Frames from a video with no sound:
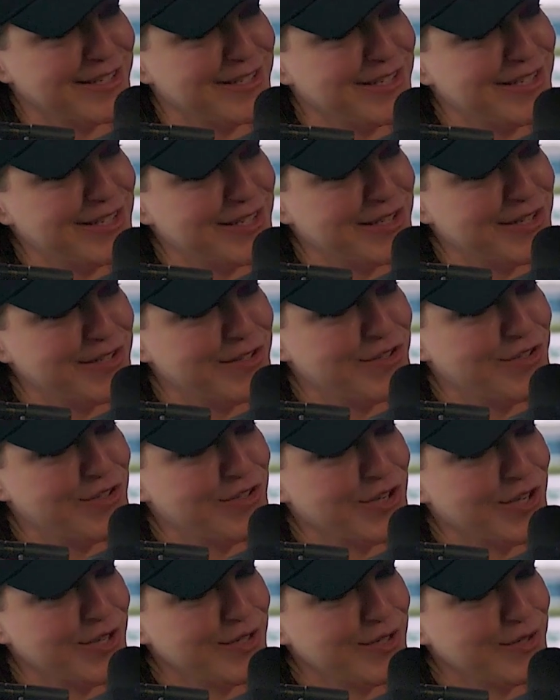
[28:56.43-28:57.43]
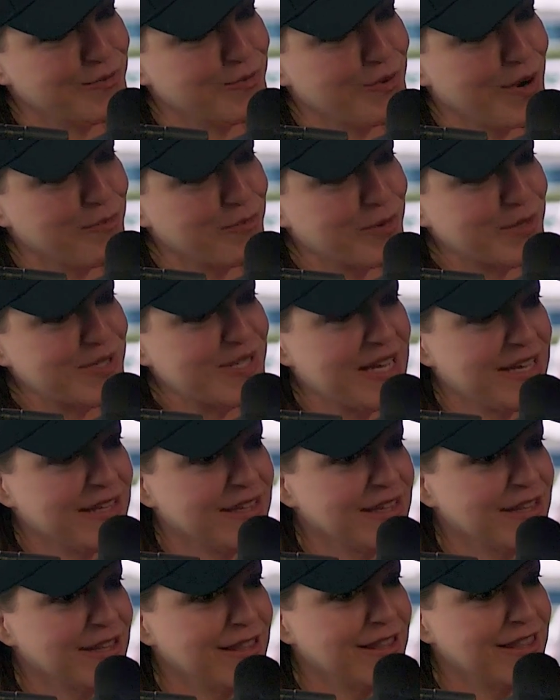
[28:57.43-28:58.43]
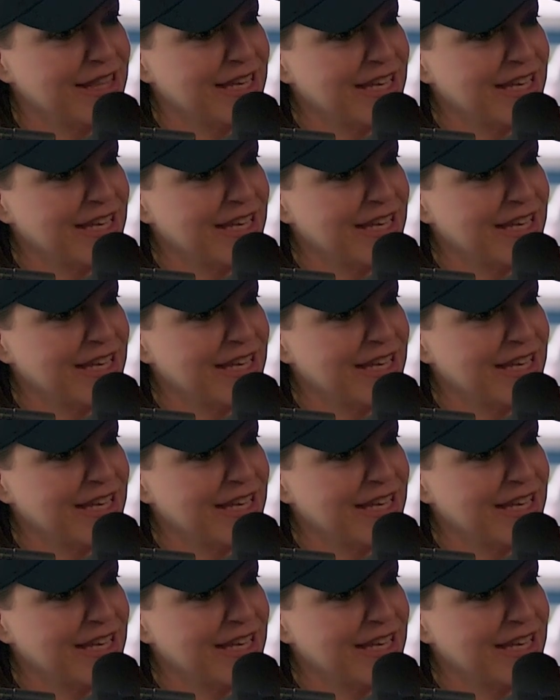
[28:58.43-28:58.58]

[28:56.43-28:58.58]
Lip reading: I did just represent